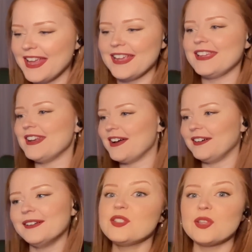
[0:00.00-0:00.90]
You
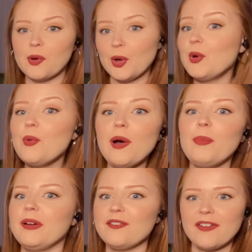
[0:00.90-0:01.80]
know? So who will
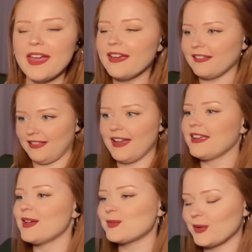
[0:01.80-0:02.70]
prevail? I
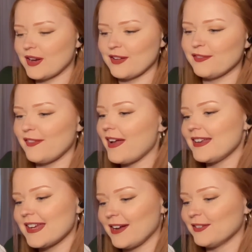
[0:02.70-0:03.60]
guess we're gonna find
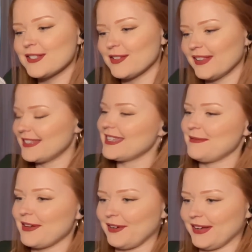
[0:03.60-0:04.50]
out. So let's
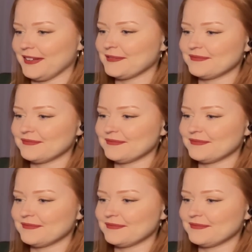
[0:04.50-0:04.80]
keep going.